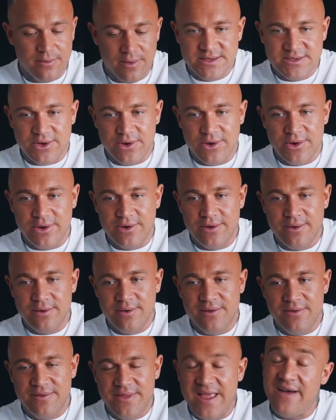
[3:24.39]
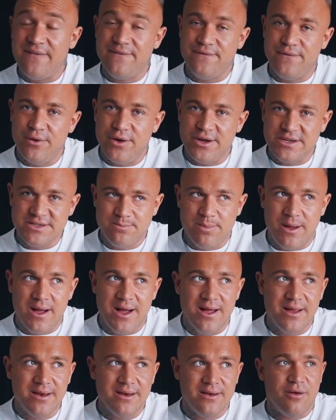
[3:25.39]
So that first
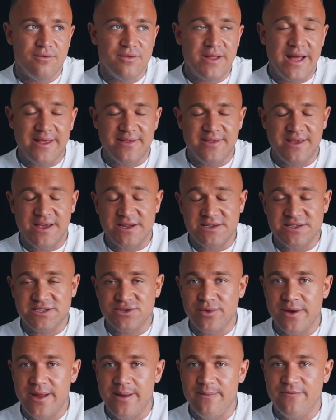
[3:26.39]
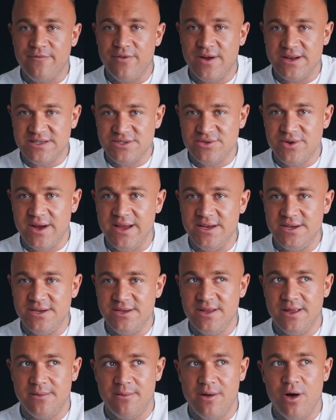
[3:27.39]
part of like the extreme
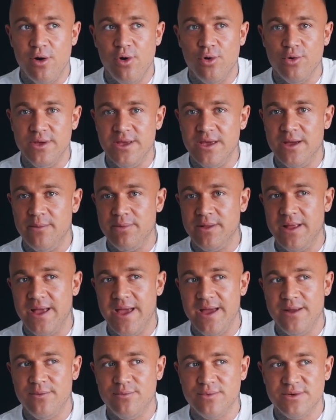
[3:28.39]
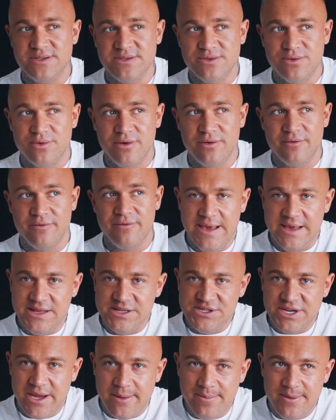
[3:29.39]
frustration that my whole year plan was sort of
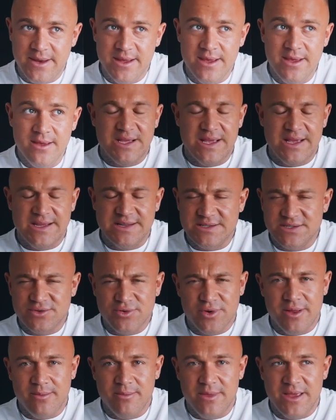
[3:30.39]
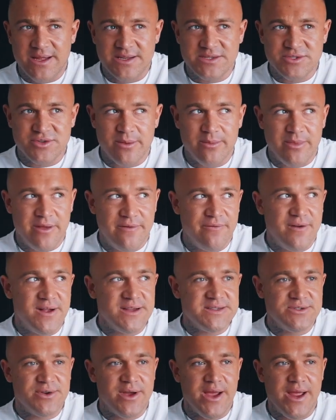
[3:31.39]
in jeopardy, extremely
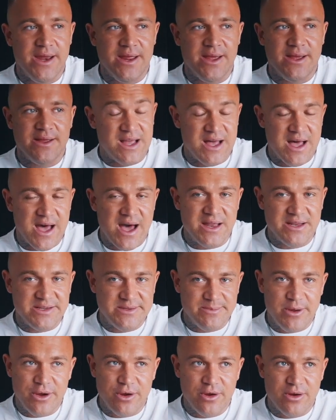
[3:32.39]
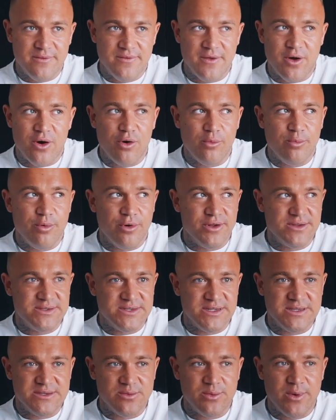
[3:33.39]
frustrating. It was the hardest period of the whole
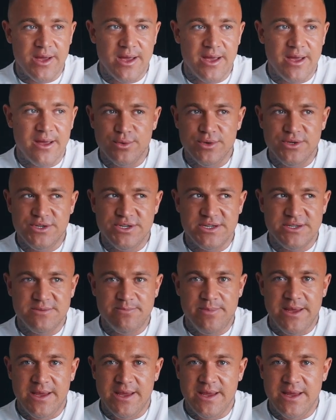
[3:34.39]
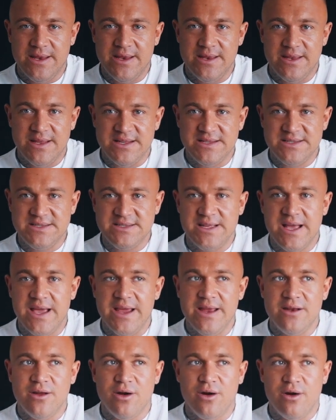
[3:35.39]
process, where you would just be in this
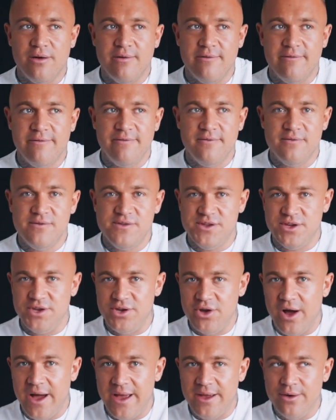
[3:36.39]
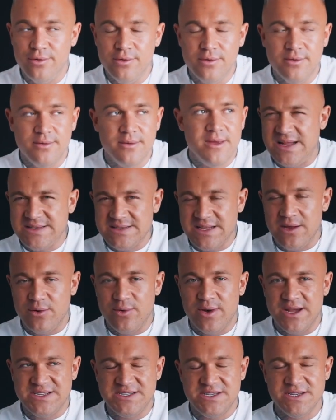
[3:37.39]
state of denial, asking
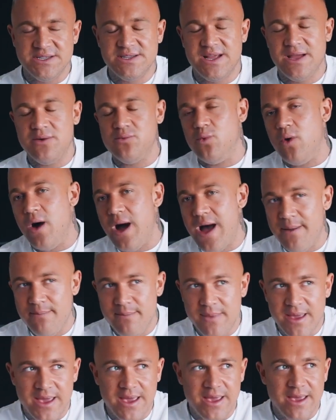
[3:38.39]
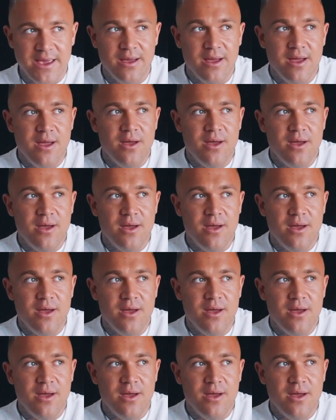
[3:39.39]
questions like, why me?